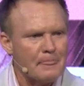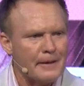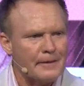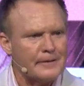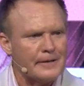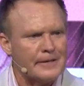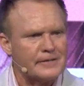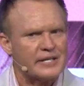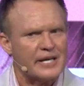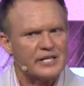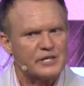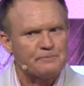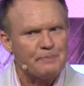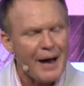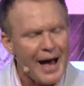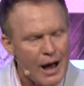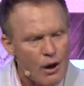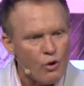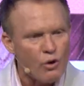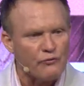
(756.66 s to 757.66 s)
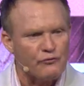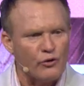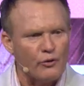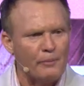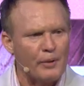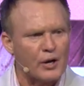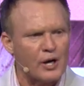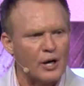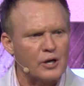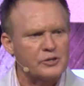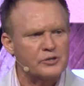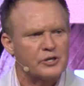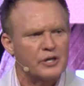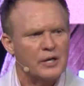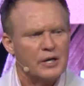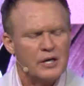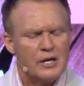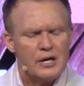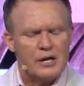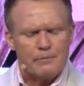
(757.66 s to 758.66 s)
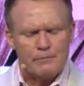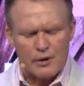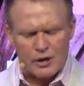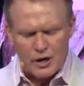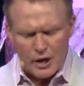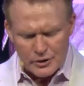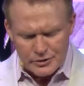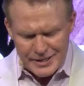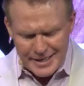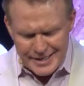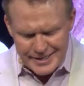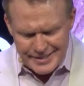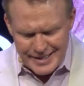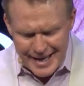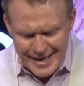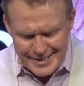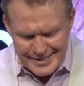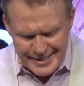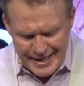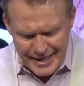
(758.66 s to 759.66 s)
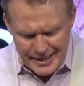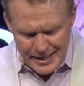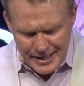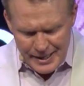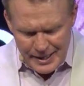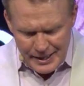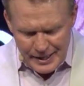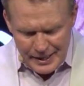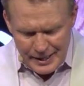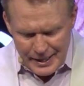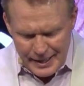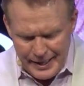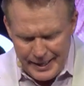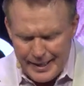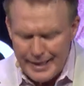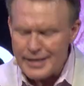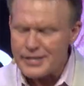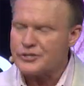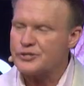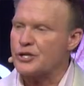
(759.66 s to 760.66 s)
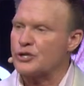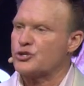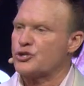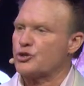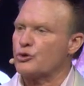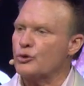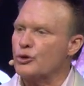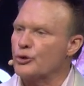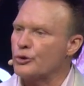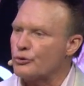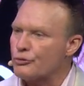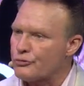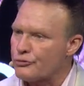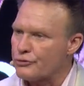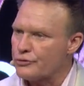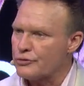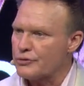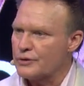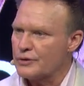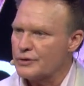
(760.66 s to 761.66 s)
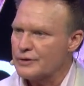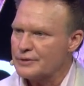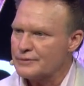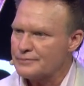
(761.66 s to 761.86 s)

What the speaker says: it's powerful because he says that he is the truth.